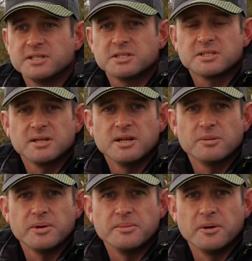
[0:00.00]
it's just a little
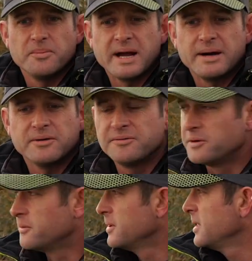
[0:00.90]
bit more
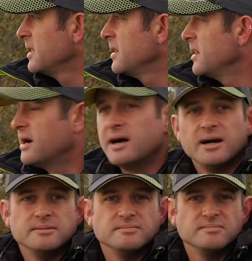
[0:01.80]
powerful,
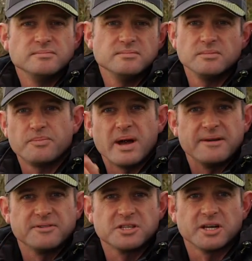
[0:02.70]
better
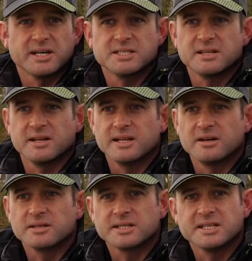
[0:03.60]
for chucking slightly
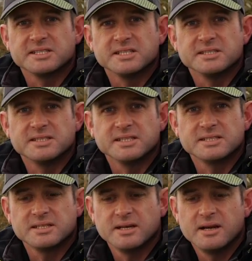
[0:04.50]
longer
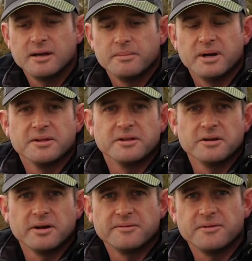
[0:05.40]
distances, but the
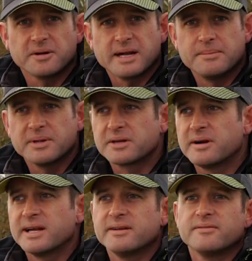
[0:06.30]
9 foot can be
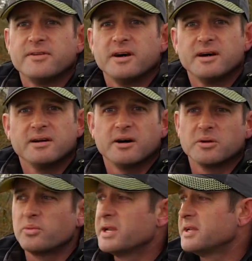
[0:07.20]
great for on
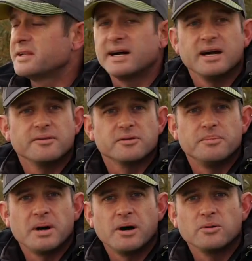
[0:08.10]
a windy day over a
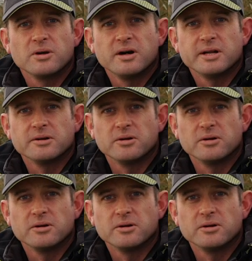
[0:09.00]
pole line